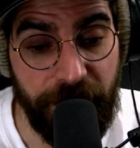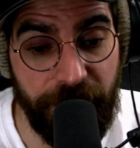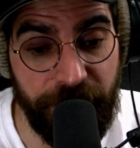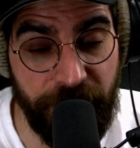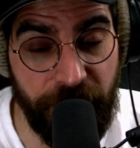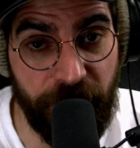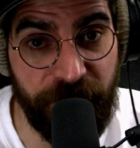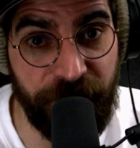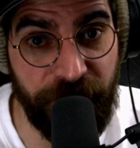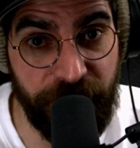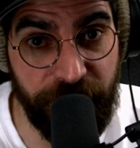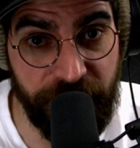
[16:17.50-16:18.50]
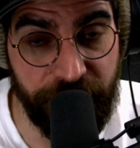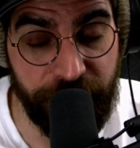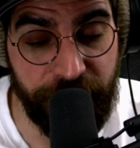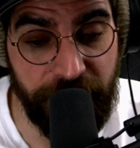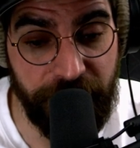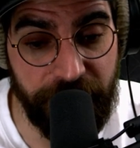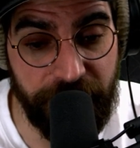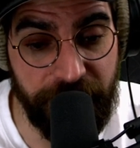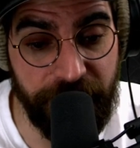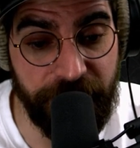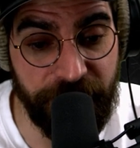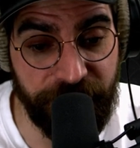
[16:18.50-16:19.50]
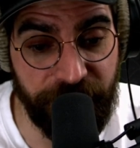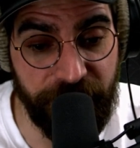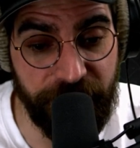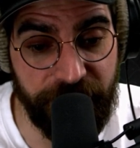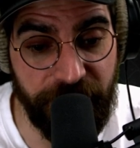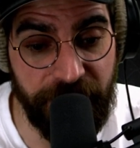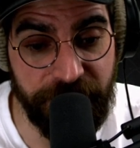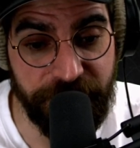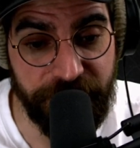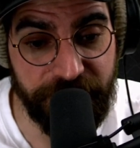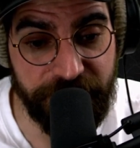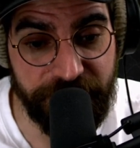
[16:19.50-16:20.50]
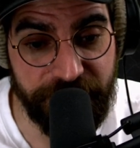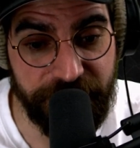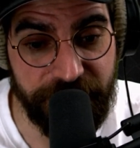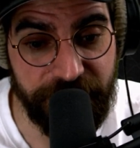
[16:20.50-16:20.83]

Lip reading: they are very completely different engines.